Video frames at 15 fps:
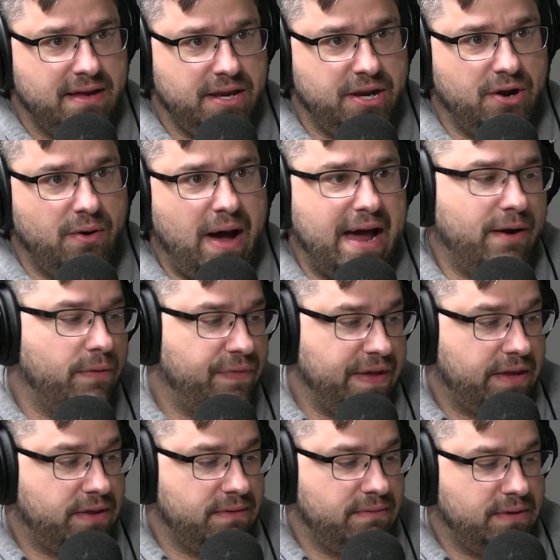I don't
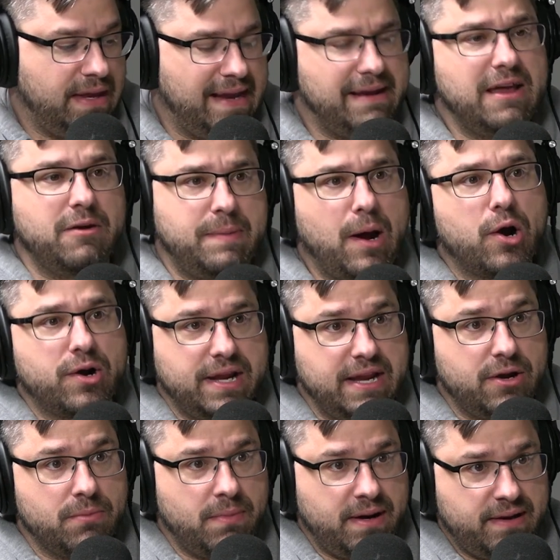think. It'd be hard to
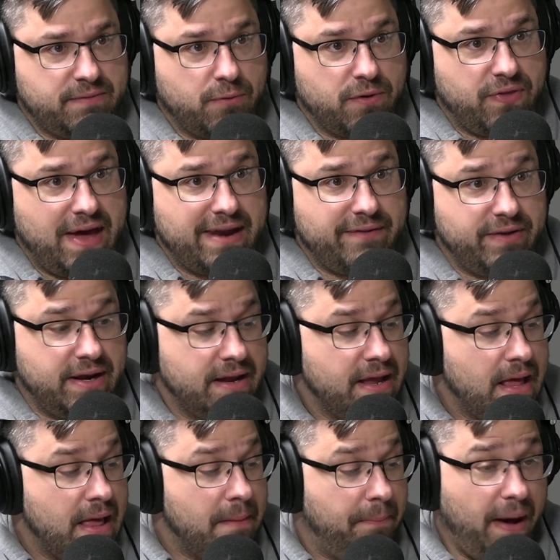get your money's worth out of it.
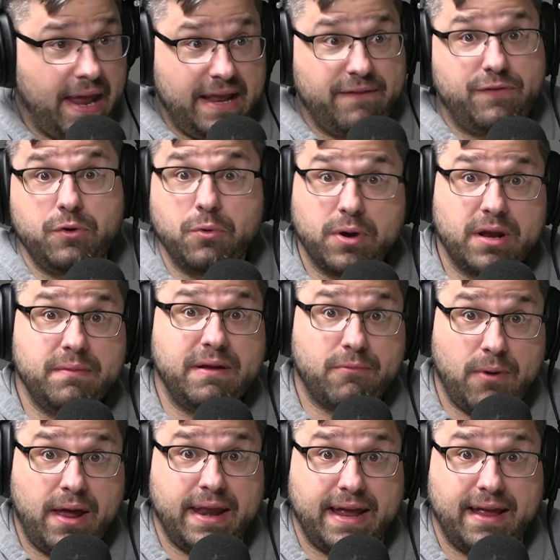But if you were going to be
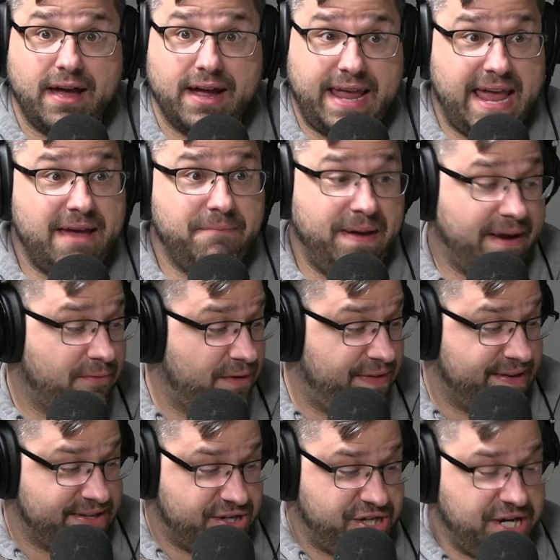running a campaign where
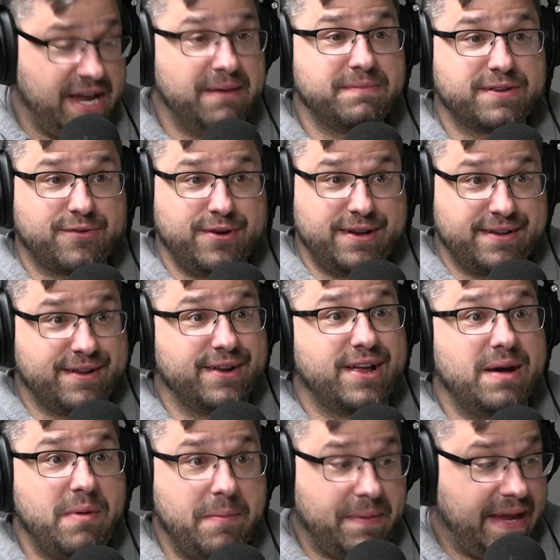this GM screen is going to
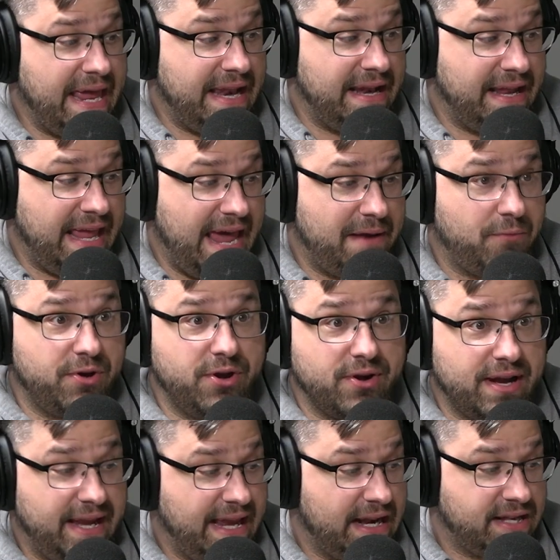come up again and again, where you're
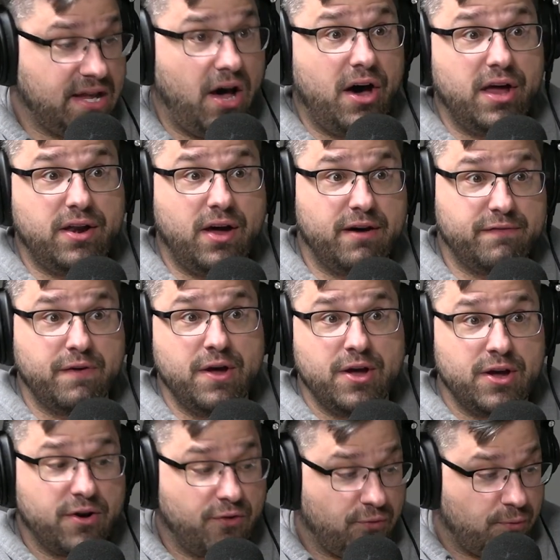going to get a ton of
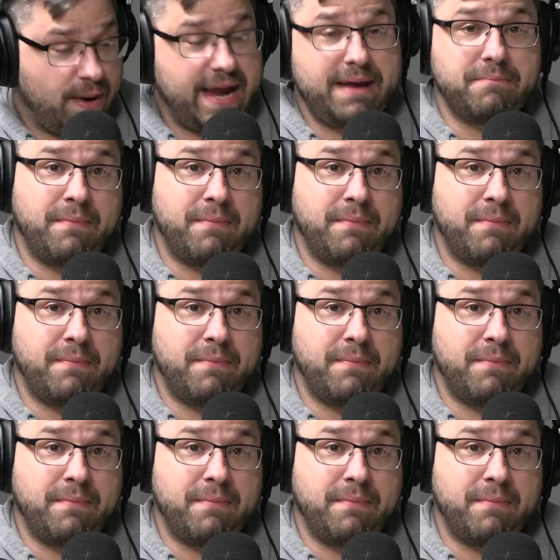great